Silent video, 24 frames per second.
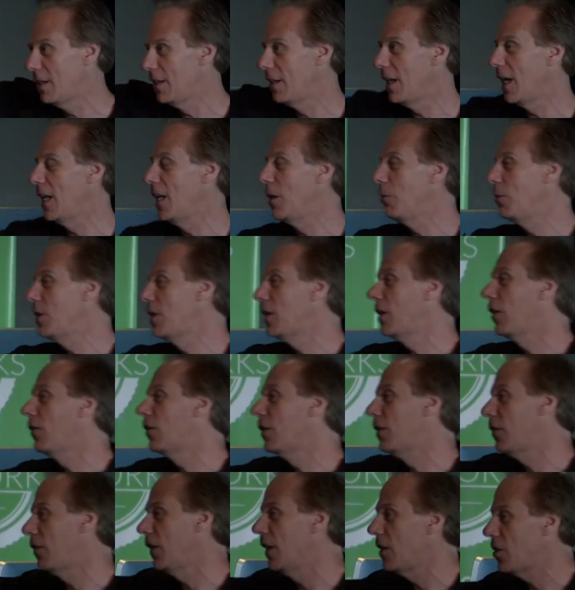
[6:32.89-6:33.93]
and then we
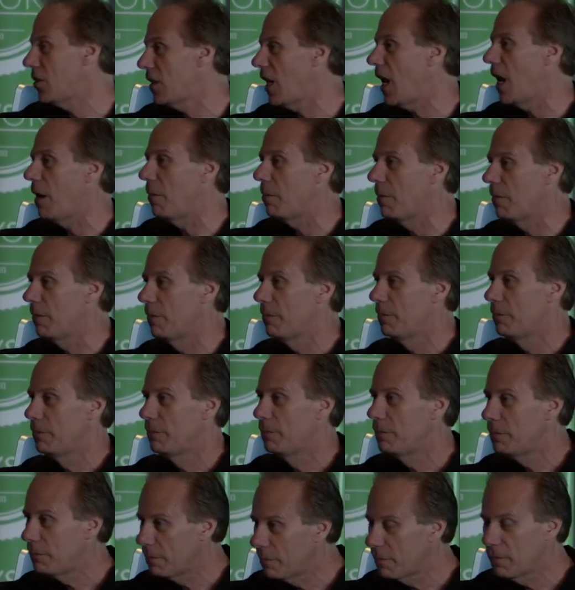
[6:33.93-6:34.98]
delivered the finished tape.
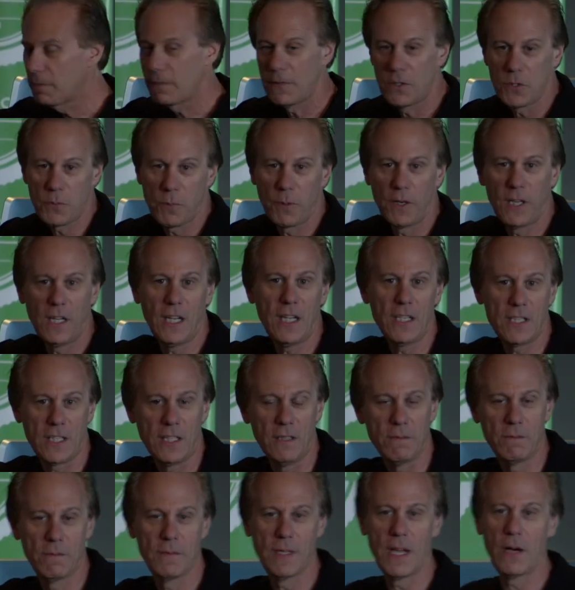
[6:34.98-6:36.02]
It was pretty easy.
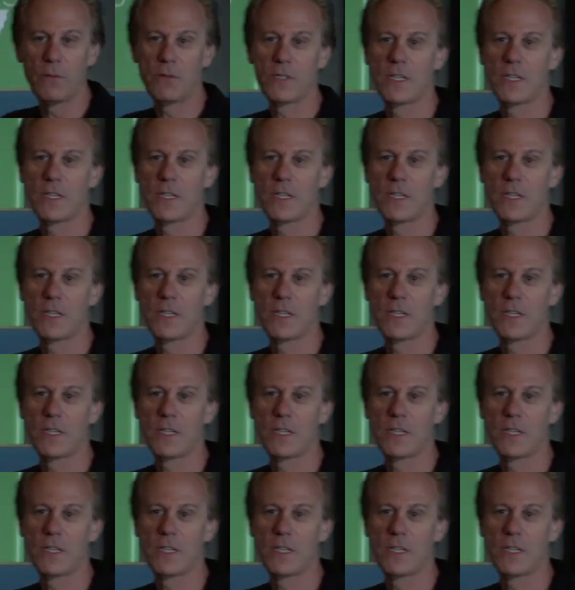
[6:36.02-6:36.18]
That was